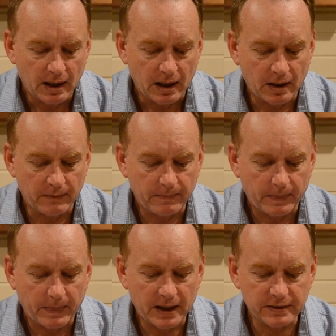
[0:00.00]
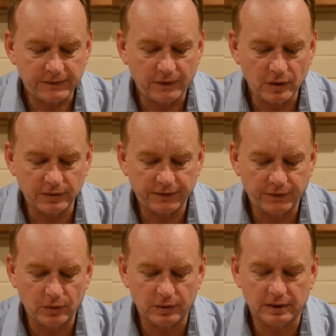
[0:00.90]
as a final
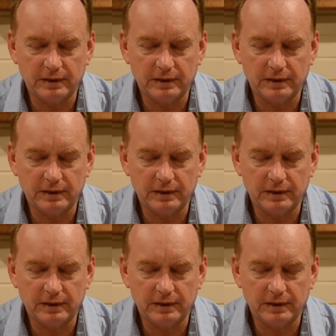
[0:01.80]
thought